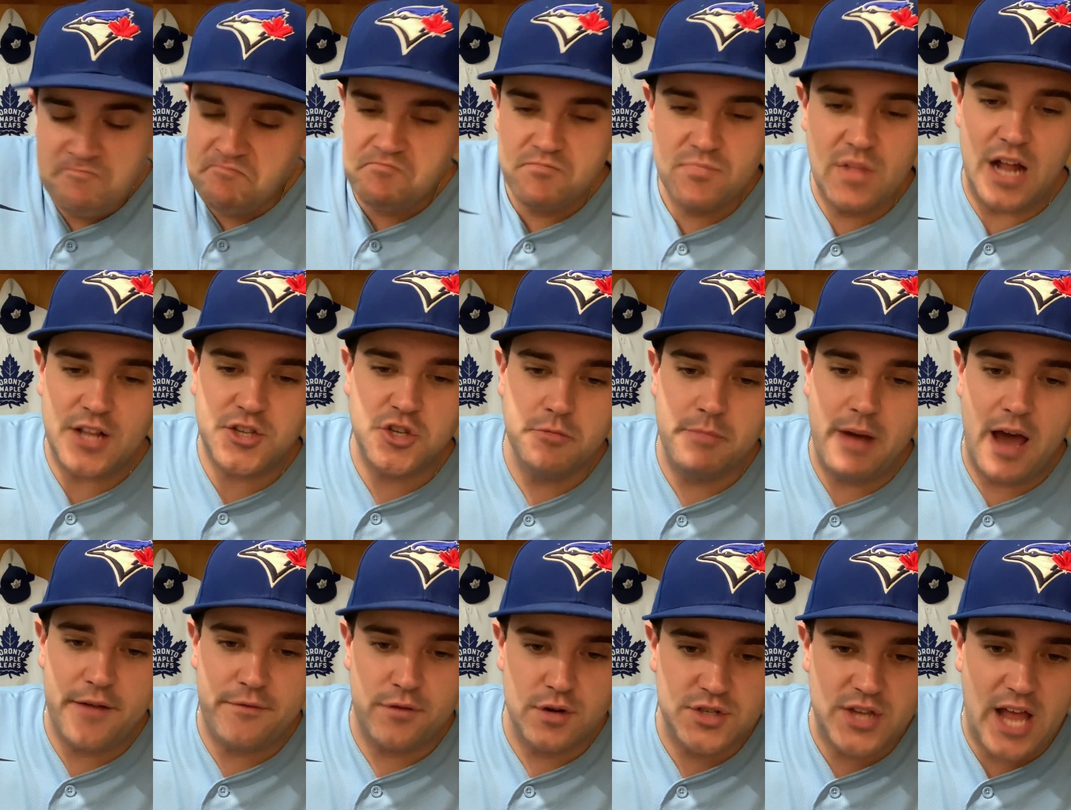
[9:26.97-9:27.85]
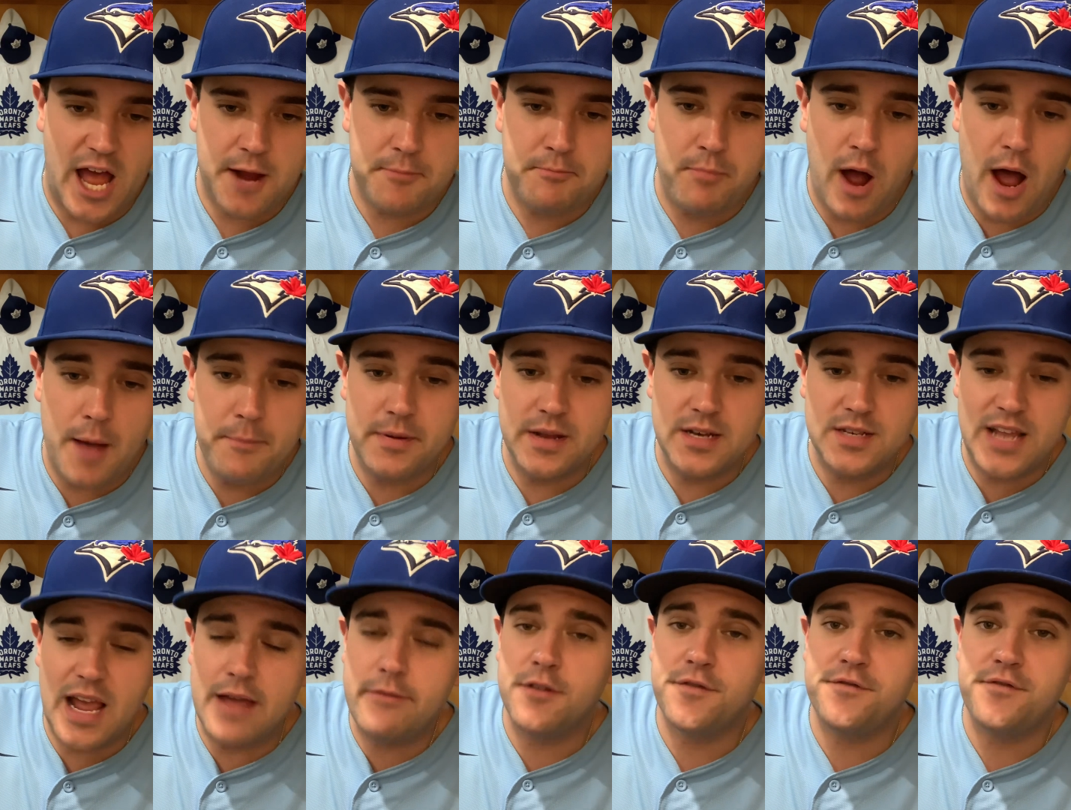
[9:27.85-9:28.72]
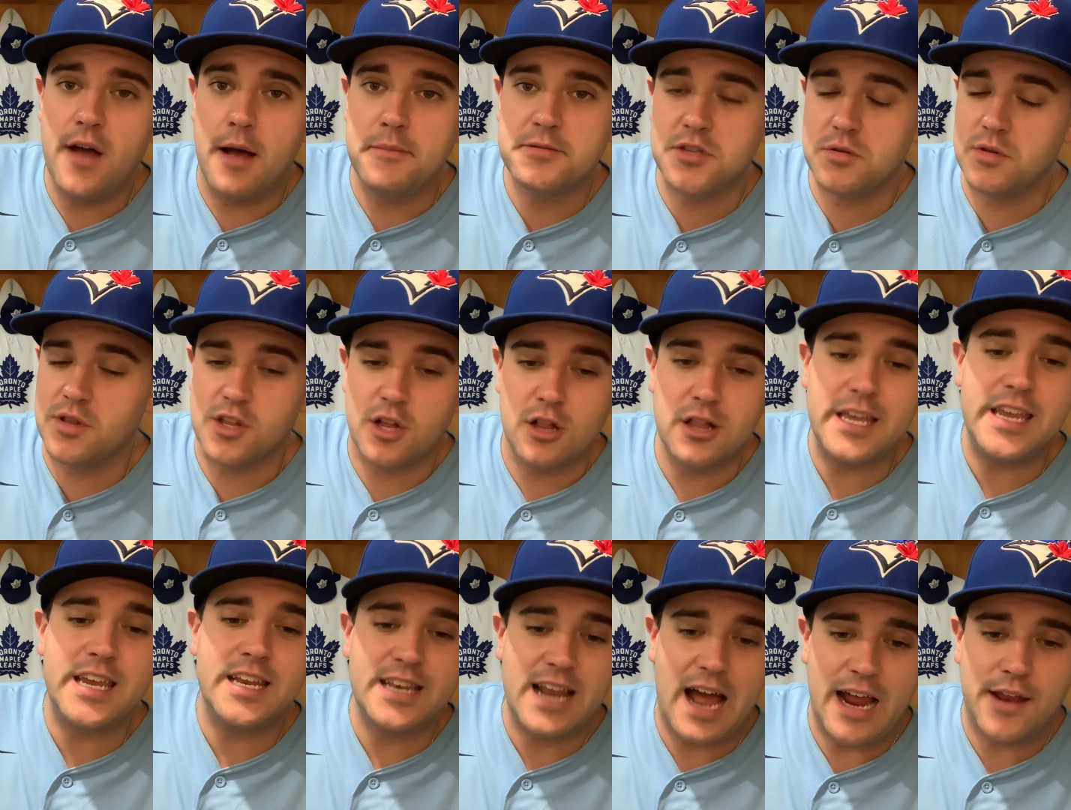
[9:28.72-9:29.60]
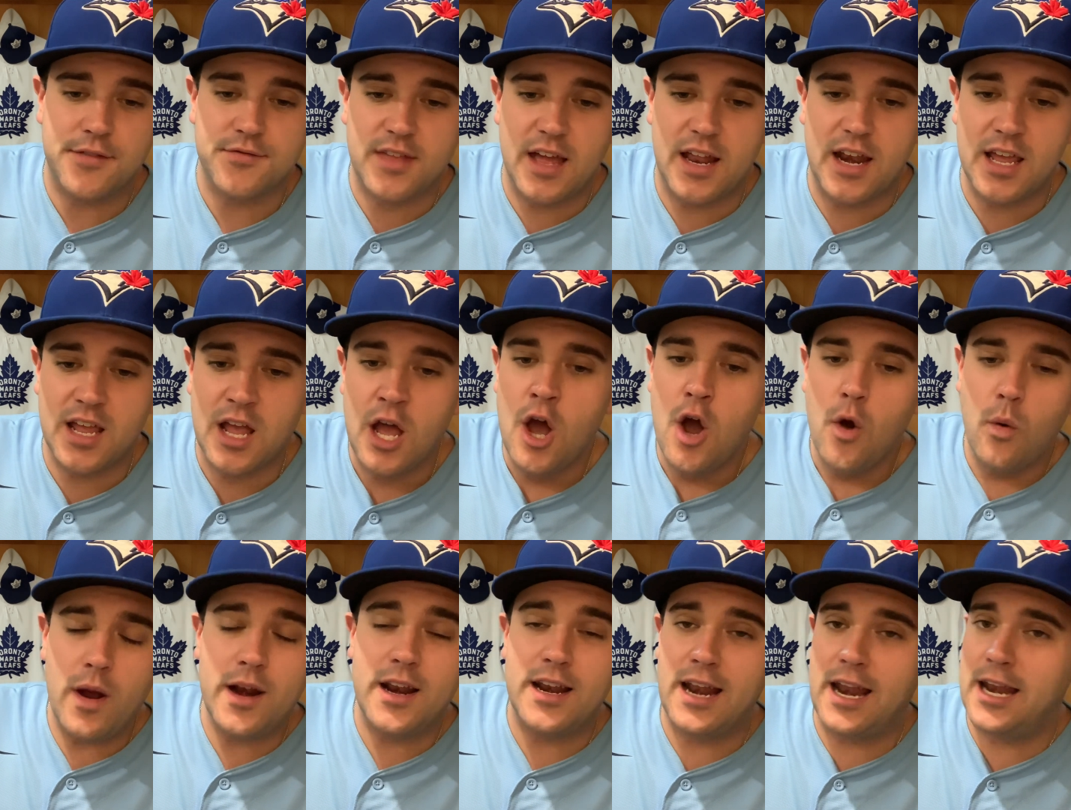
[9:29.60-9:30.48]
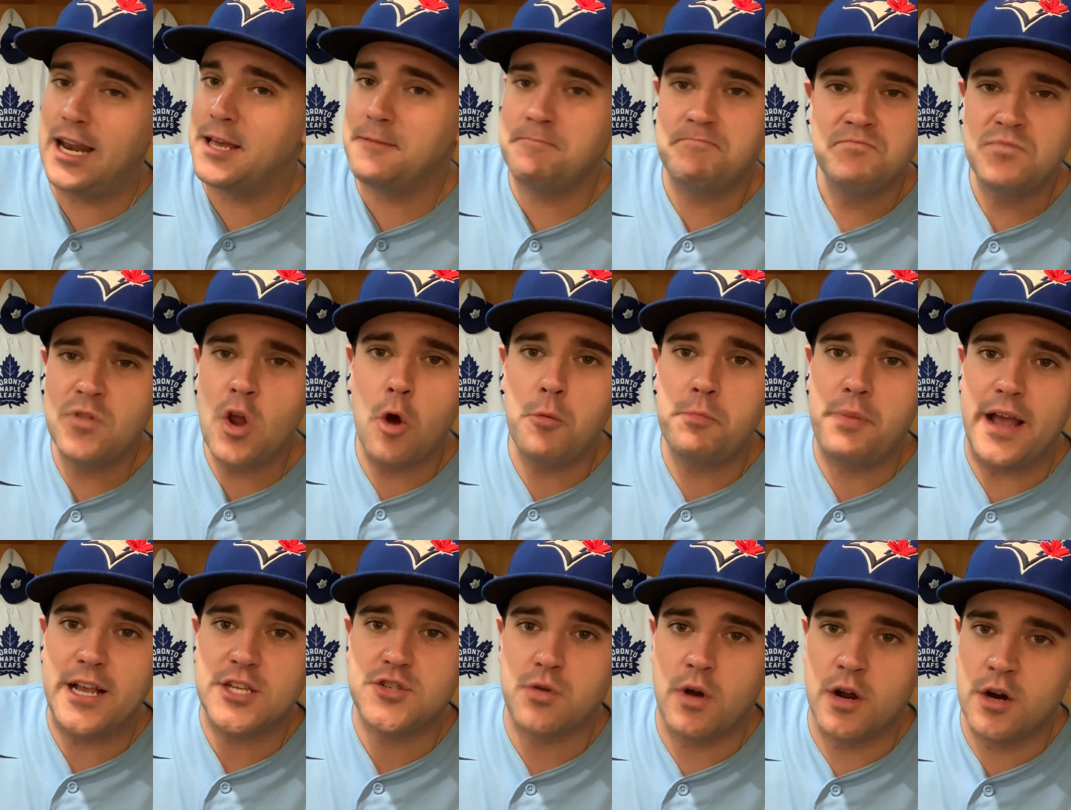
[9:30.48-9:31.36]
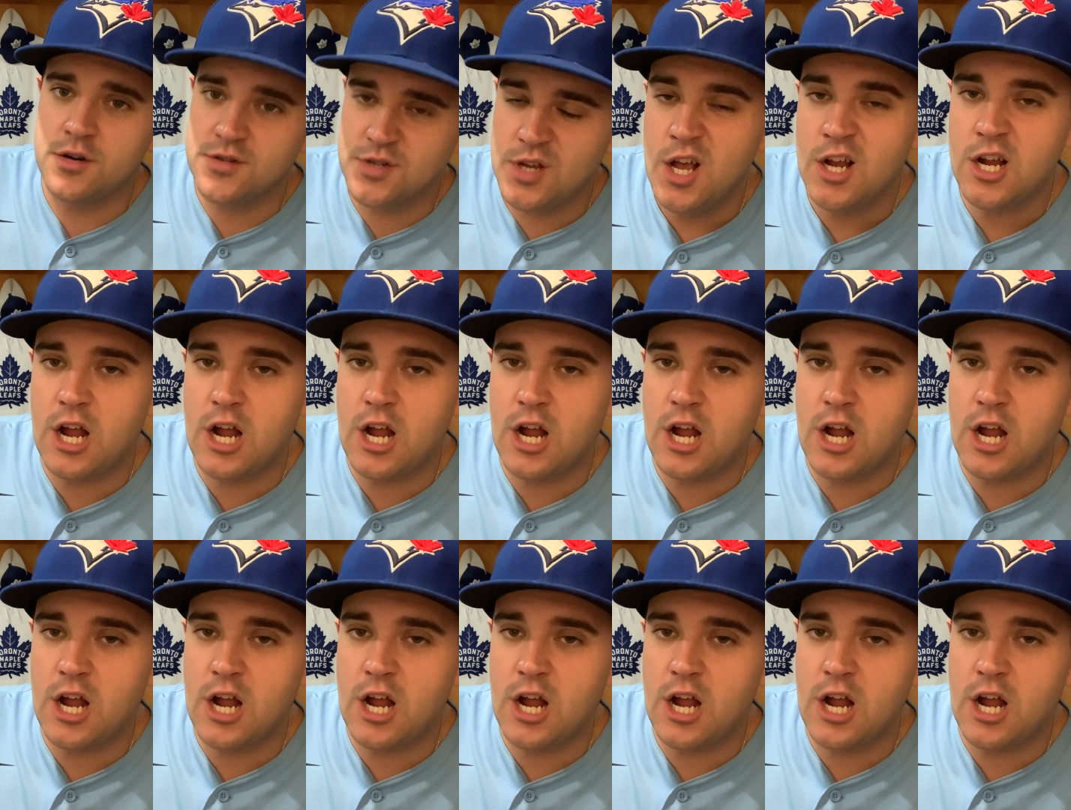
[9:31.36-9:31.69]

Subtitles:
Not too bad for Zach Pop. And David Phelps with a clean 9th inning. Went an inning, no base runners.